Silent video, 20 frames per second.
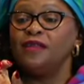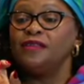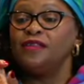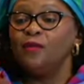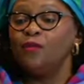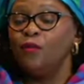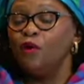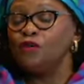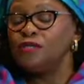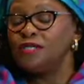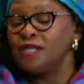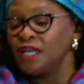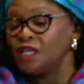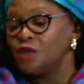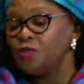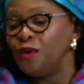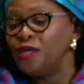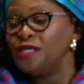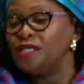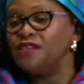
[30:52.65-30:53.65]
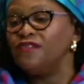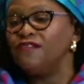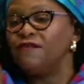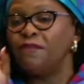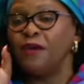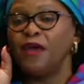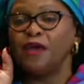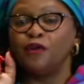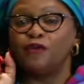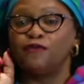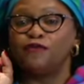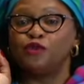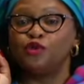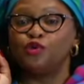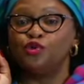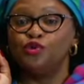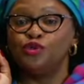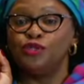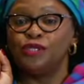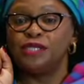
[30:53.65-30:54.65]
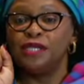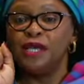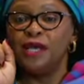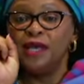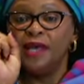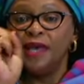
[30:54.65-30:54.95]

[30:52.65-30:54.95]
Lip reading: the most expensive pair of shoes